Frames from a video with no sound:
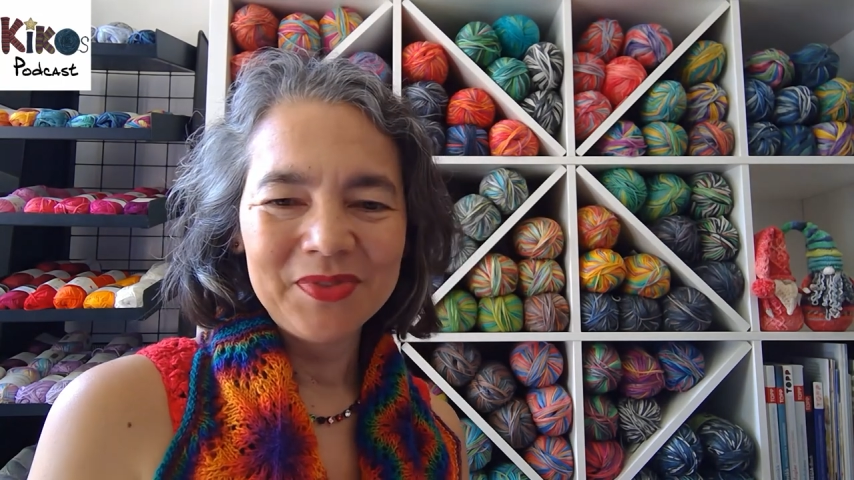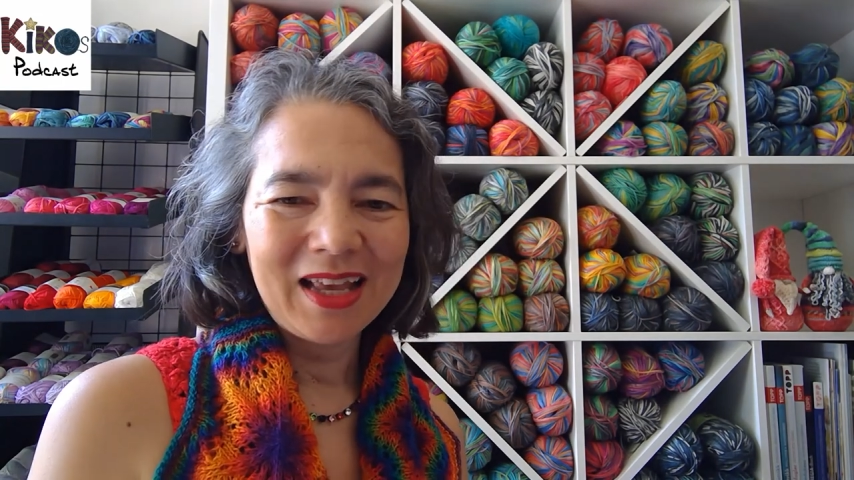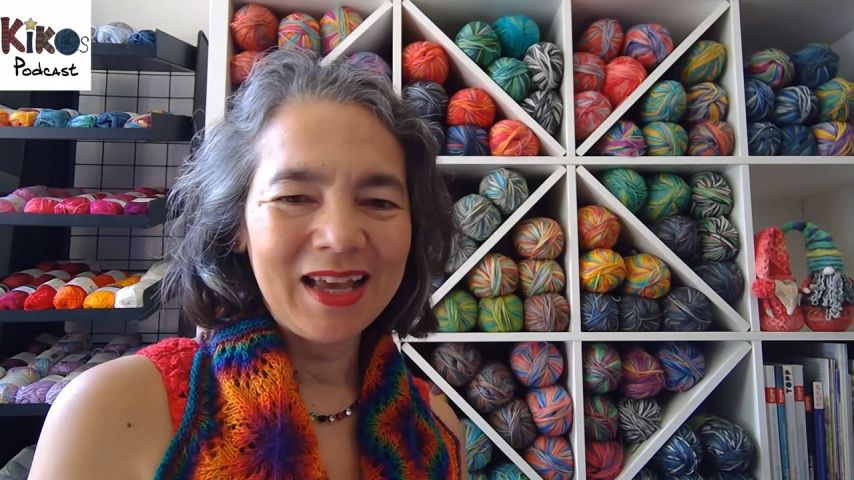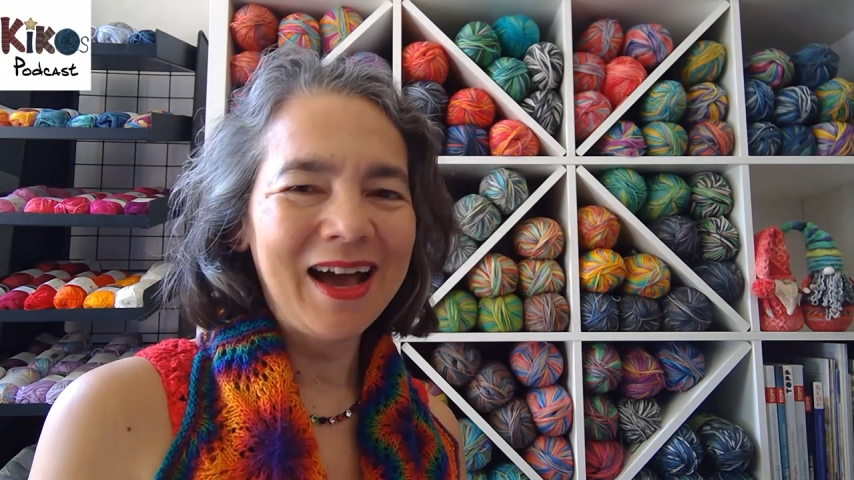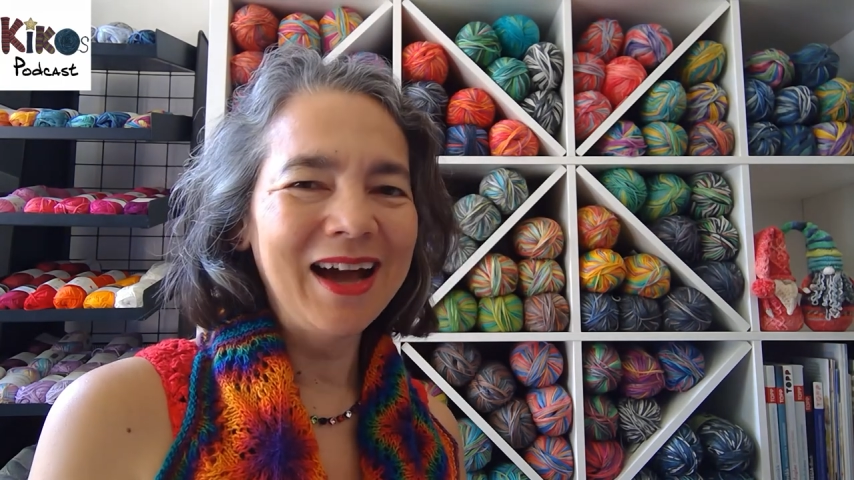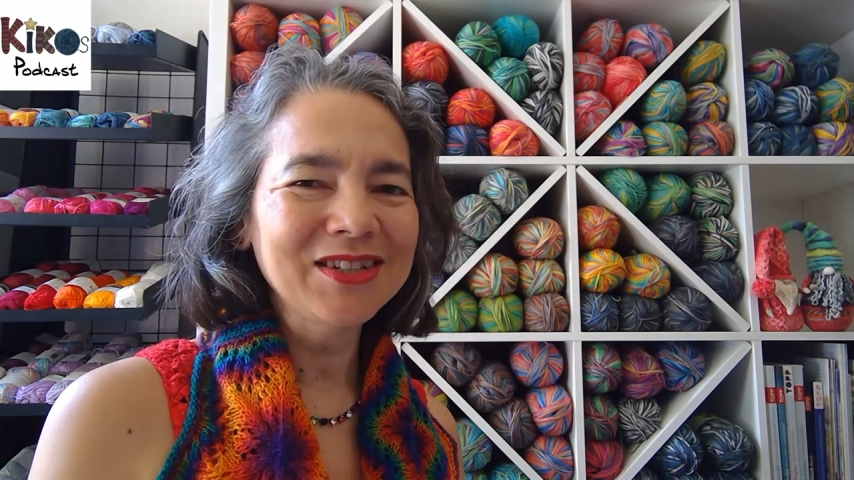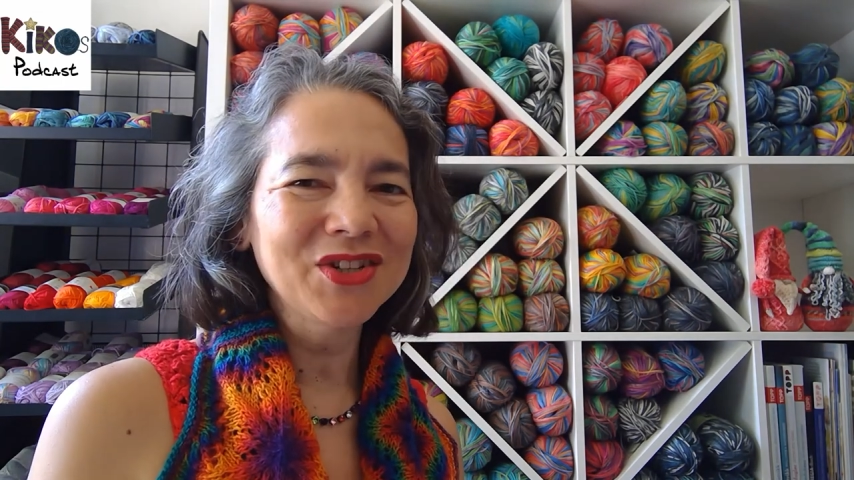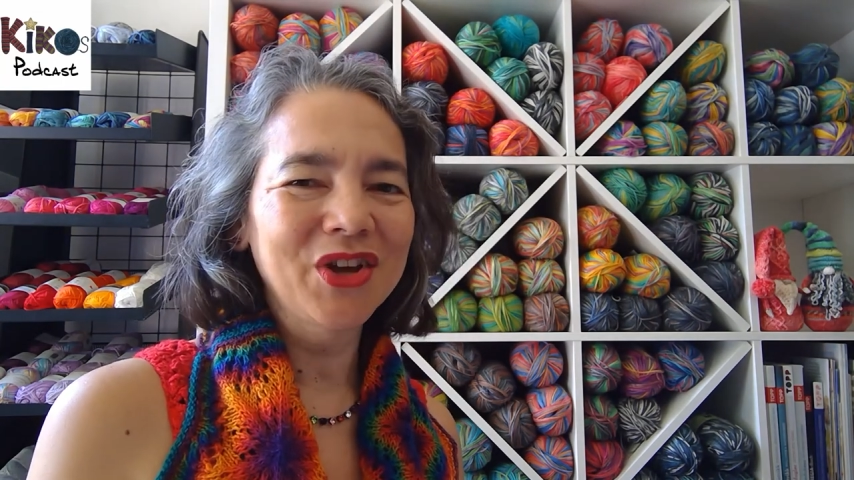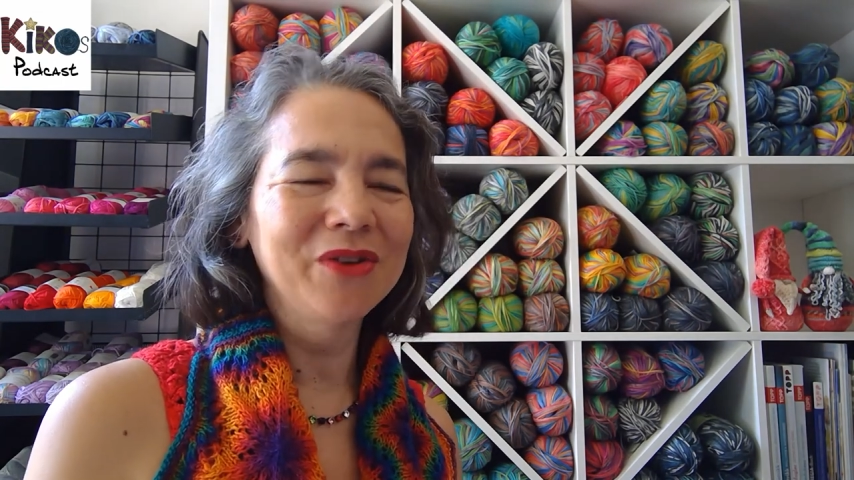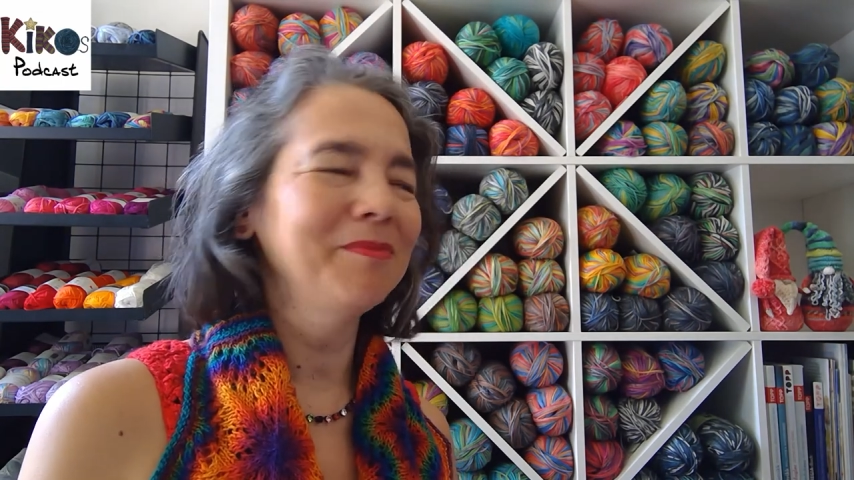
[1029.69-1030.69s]
And I don't
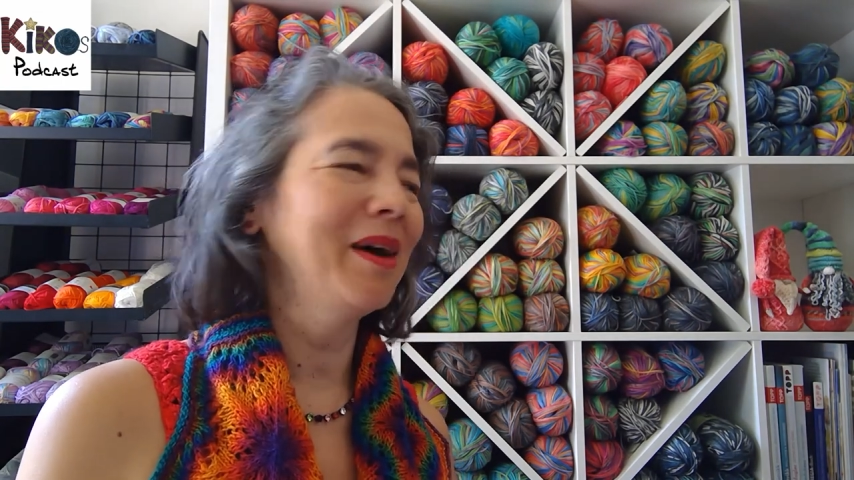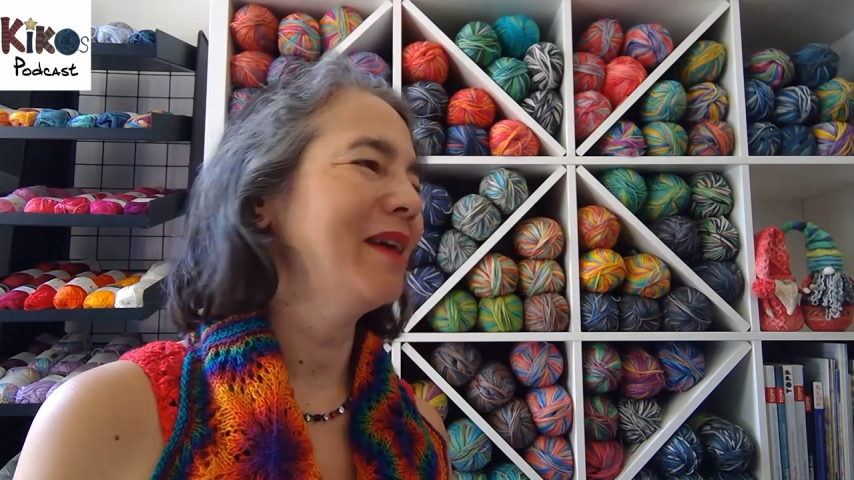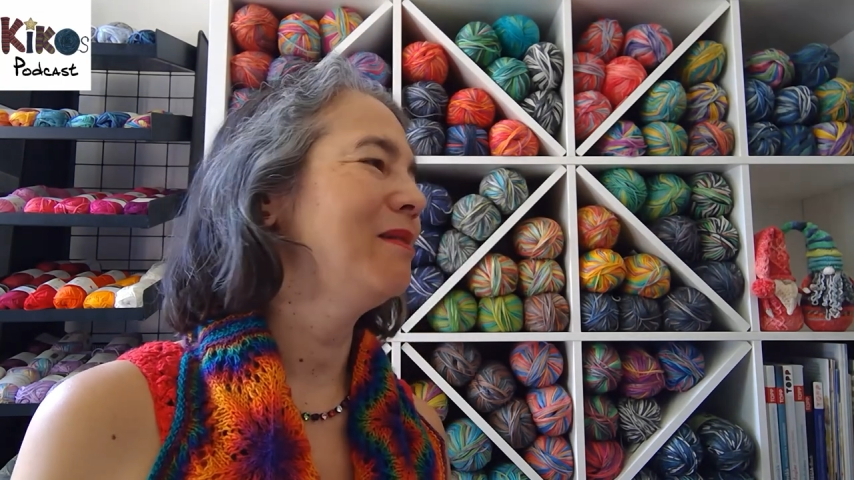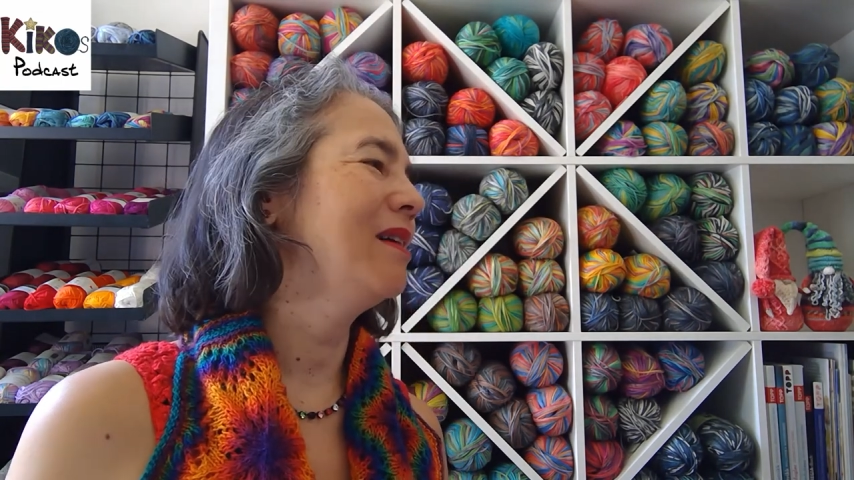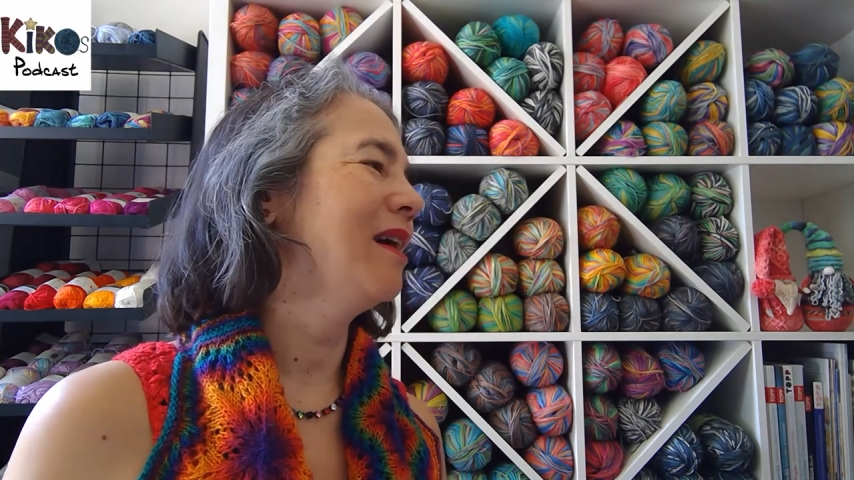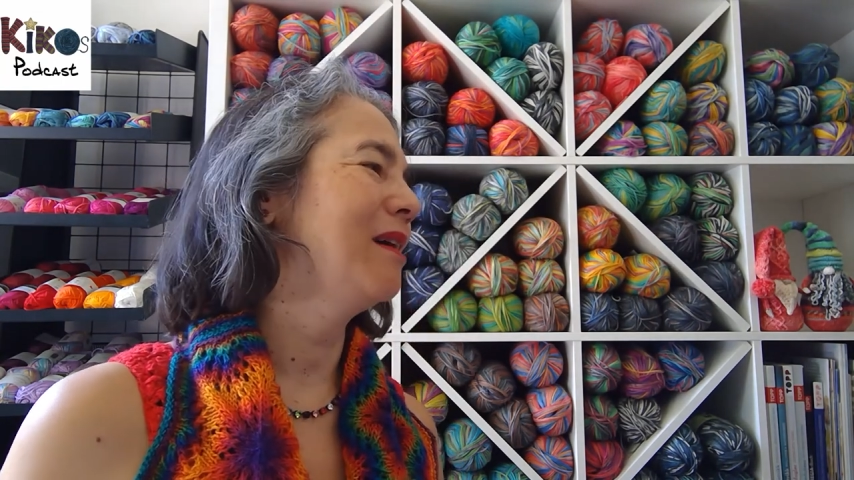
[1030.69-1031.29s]
know, my